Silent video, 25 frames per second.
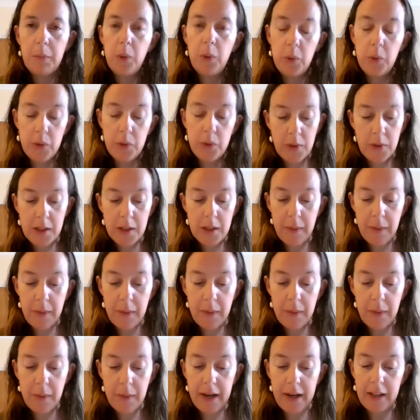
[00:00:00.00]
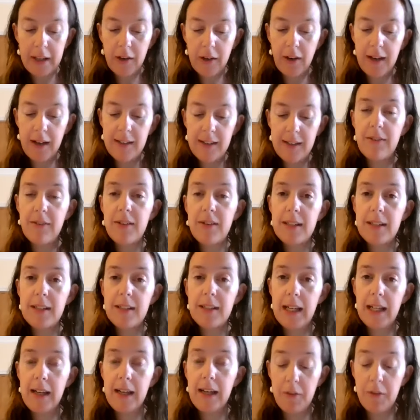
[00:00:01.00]
Paul talks about the grace he
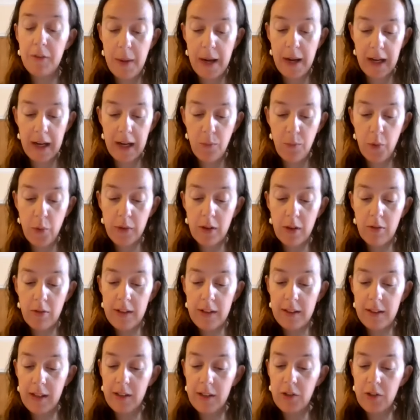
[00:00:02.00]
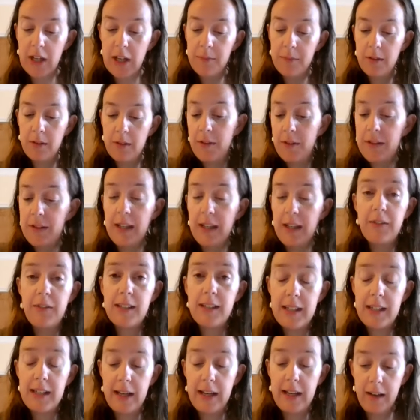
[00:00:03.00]
received back in 1 Corinthians chapter
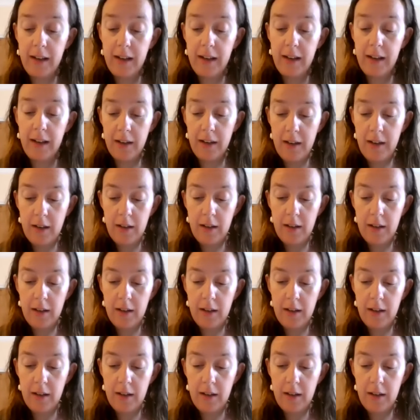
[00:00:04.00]
15 verse 10.